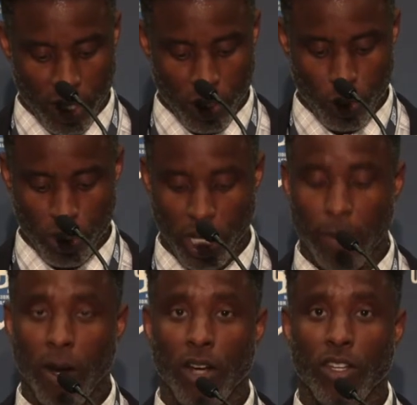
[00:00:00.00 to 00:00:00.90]
to
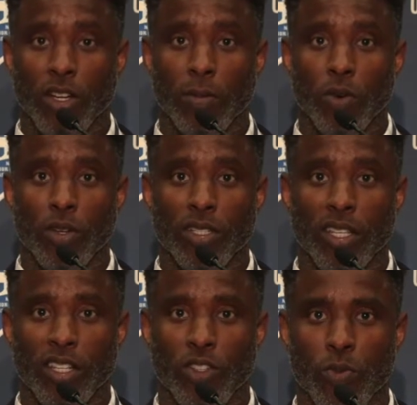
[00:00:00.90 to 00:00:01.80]
shape our young boys
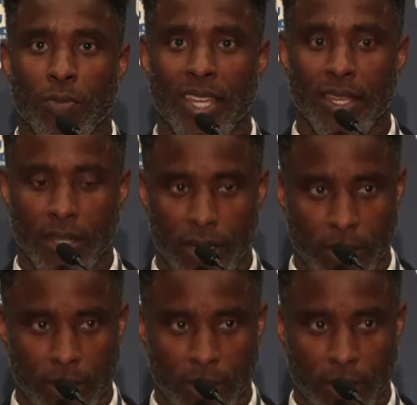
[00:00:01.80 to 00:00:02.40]
into men.